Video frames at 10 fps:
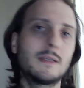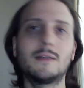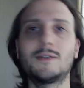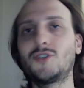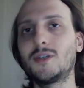And a
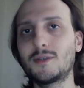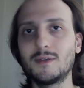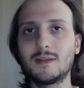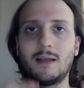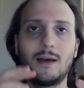
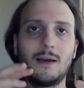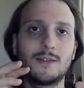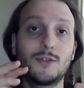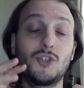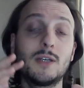suggestion
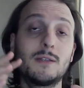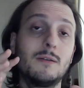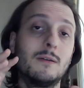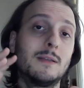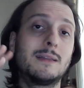
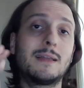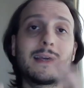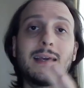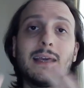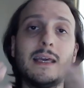that I
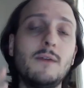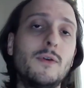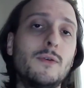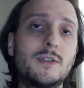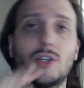can give
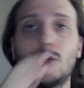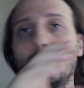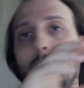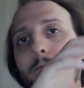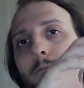you is try to